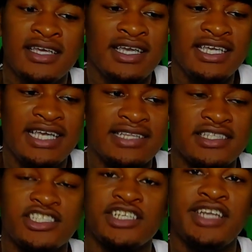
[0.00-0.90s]
He got the
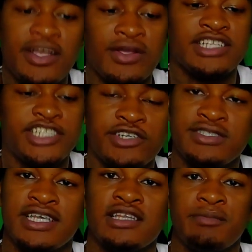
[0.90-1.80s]
generic cheer
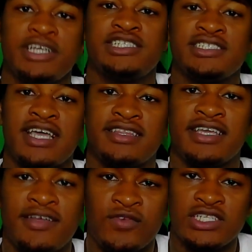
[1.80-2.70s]
celebrations after
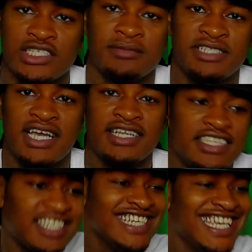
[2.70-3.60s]
every jump shot.
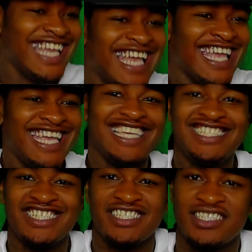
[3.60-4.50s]
The, he
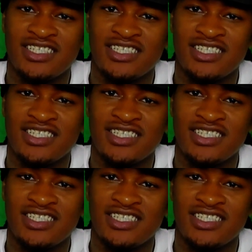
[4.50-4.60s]
just